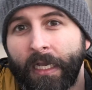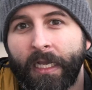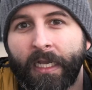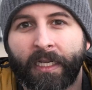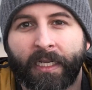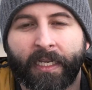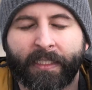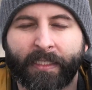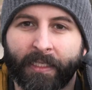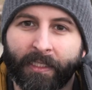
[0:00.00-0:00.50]

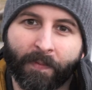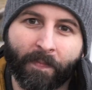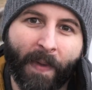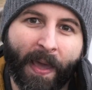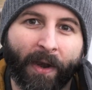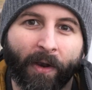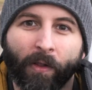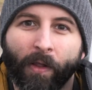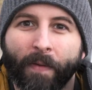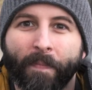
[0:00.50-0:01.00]
because it's
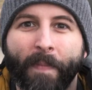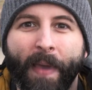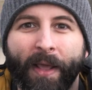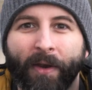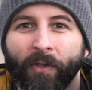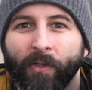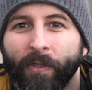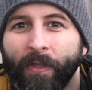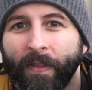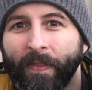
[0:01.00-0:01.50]
metal on
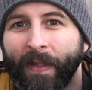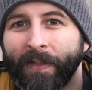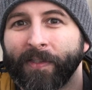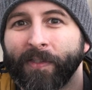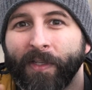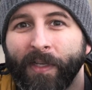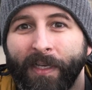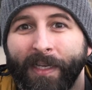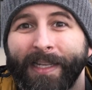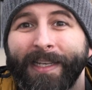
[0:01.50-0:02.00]
metal. That's
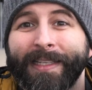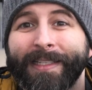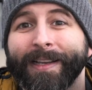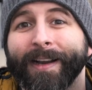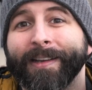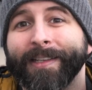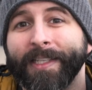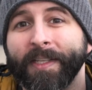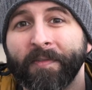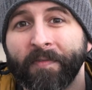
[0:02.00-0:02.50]
a
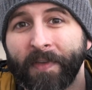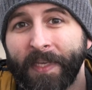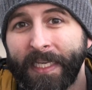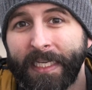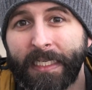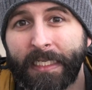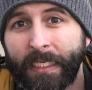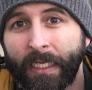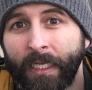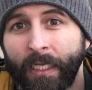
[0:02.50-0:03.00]
conductive
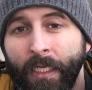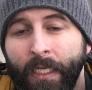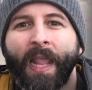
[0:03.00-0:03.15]
heat.